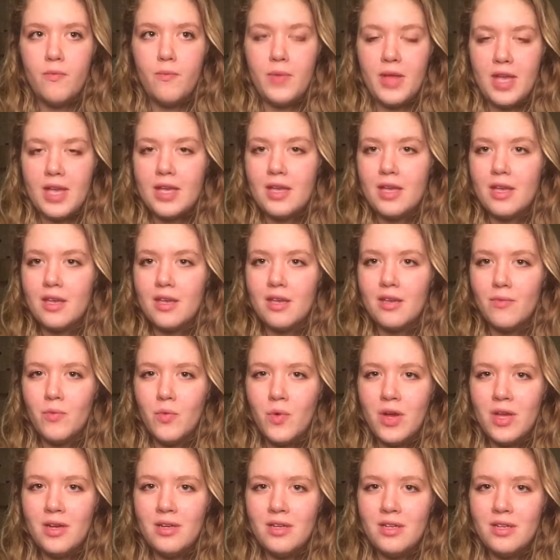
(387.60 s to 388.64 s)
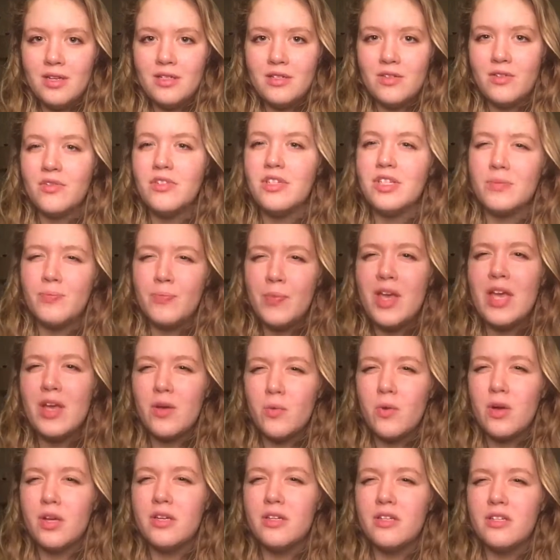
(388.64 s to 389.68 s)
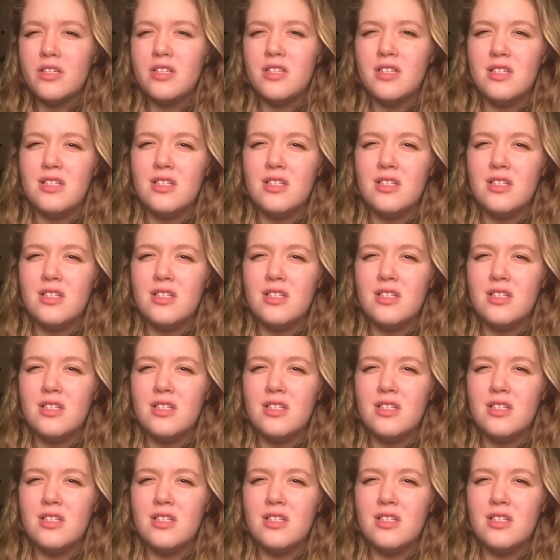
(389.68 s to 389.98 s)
pick one. Don't just pick one.